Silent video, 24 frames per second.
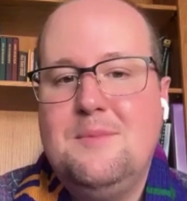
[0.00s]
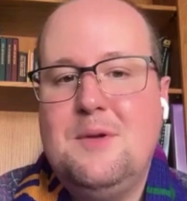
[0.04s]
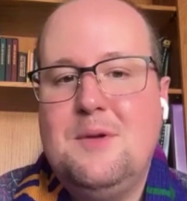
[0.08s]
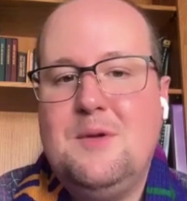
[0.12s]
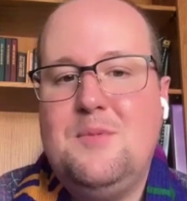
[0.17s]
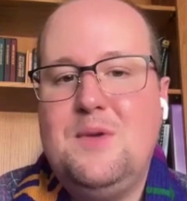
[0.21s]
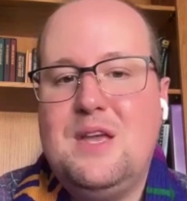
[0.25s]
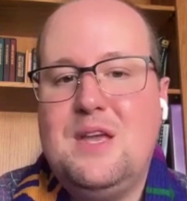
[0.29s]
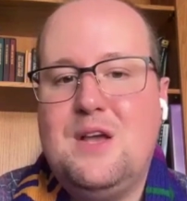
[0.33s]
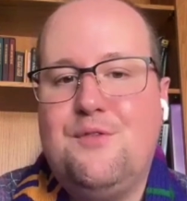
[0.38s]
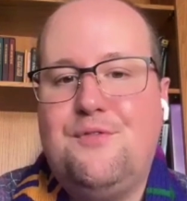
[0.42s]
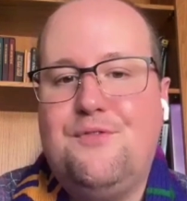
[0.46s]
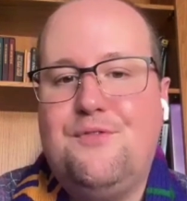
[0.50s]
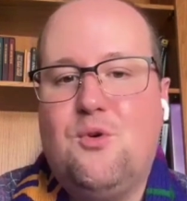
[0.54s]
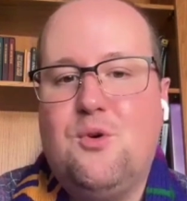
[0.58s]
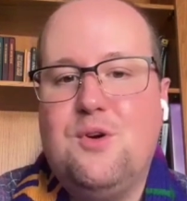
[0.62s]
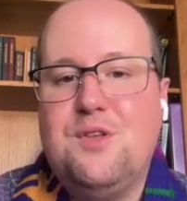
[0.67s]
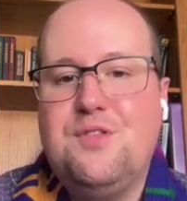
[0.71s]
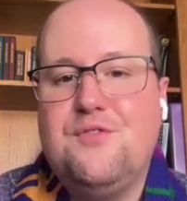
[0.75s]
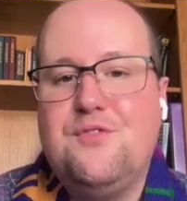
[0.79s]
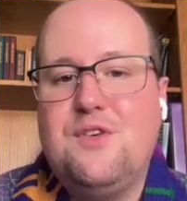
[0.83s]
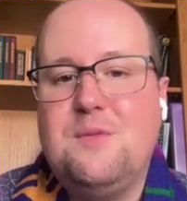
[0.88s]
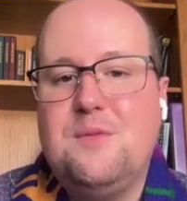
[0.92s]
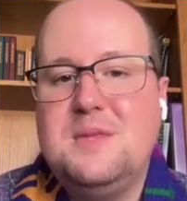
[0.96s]
May we go
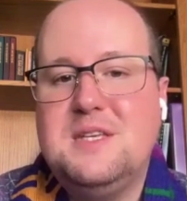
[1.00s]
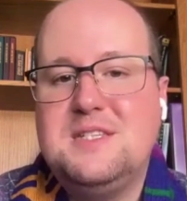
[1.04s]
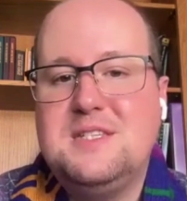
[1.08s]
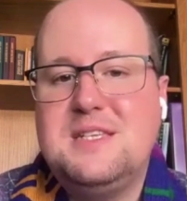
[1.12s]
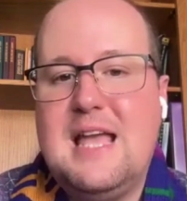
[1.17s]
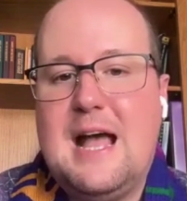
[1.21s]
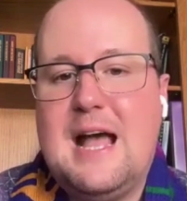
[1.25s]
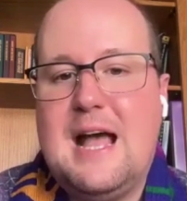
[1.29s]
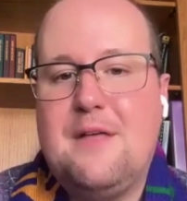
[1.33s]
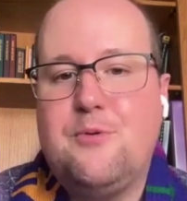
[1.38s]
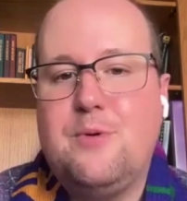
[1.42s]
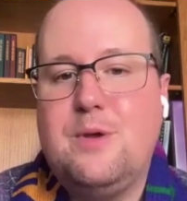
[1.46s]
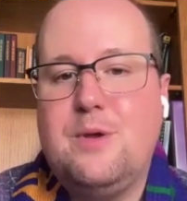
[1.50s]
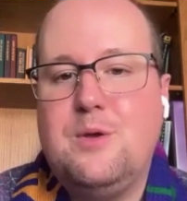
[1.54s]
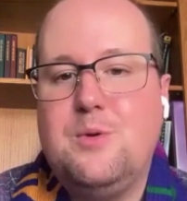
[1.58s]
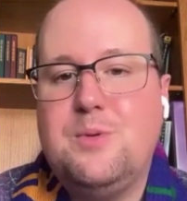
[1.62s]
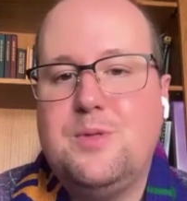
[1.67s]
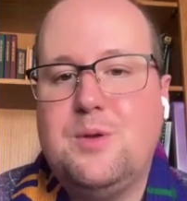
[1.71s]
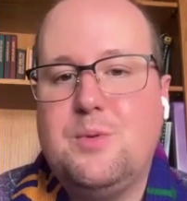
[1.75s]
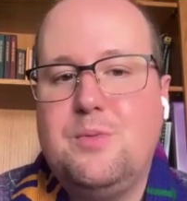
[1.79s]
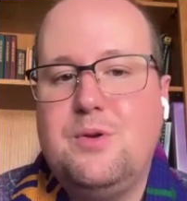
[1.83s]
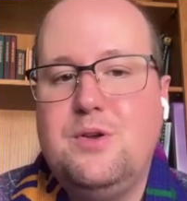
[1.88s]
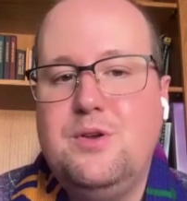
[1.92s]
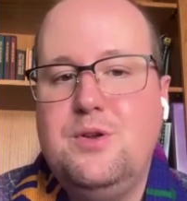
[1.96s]
forth from this gathering
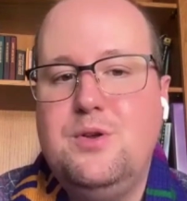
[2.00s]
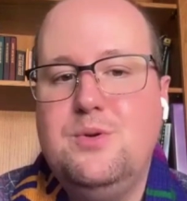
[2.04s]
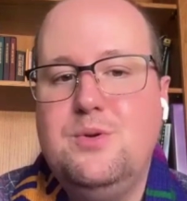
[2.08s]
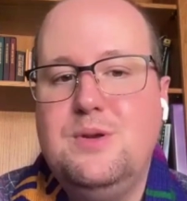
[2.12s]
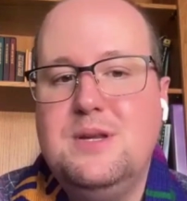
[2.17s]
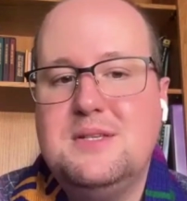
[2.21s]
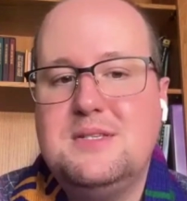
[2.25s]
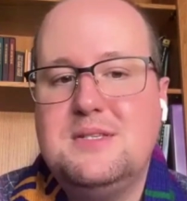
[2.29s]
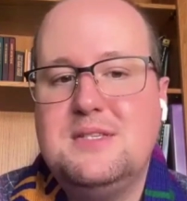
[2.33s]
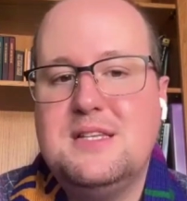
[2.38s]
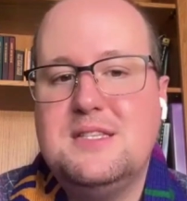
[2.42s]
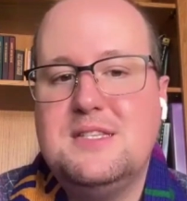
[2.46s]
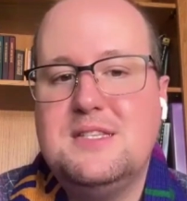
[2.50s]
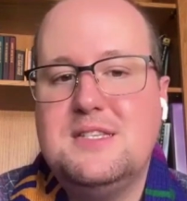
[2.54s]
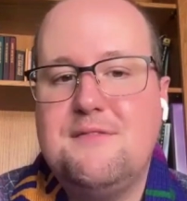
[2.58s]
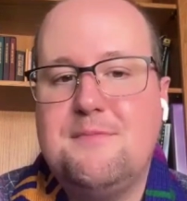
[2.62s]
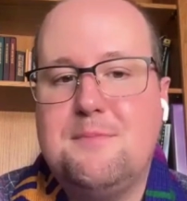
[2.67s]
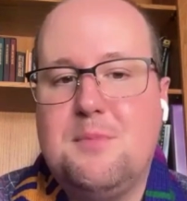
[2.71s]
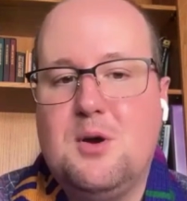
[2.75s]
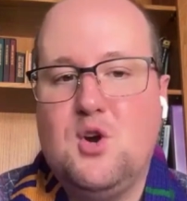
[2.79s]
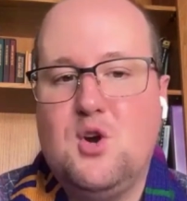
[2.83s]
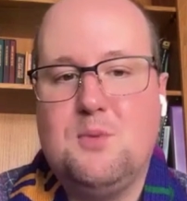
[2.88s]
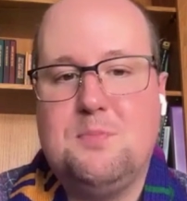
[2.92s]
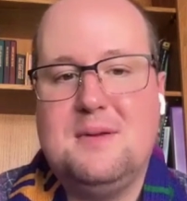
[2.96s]
with a renewed sense
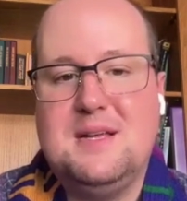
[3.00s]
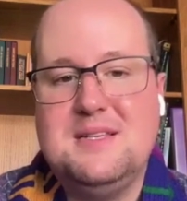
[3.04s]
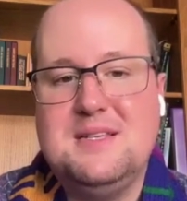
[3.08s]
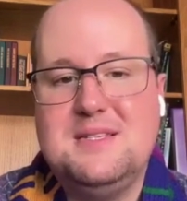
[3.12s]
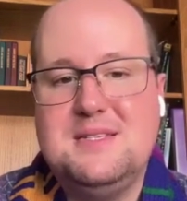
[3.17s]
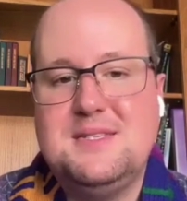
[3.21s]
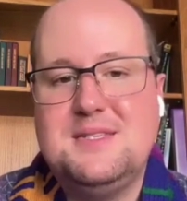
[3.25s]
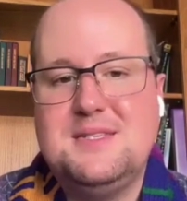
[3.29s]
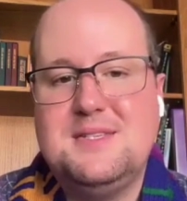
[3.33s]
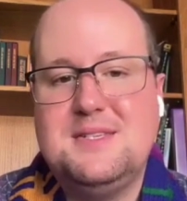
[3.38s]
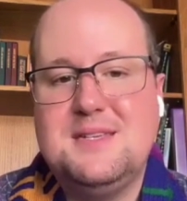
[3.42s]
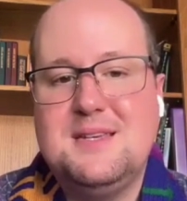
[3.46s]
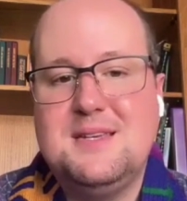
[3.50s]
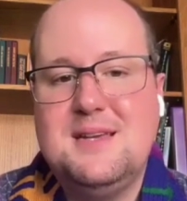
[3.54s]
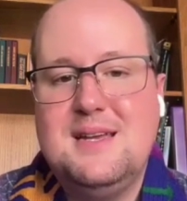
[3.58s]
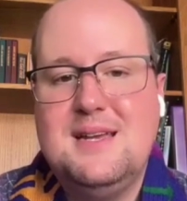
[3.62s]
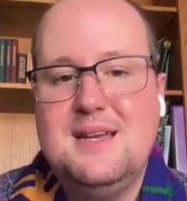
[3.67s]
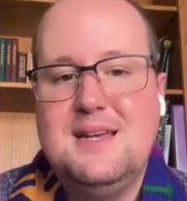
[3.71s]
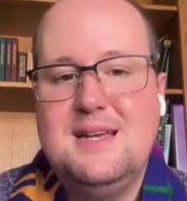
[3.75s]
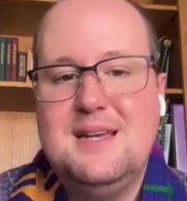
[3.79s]
of purpose,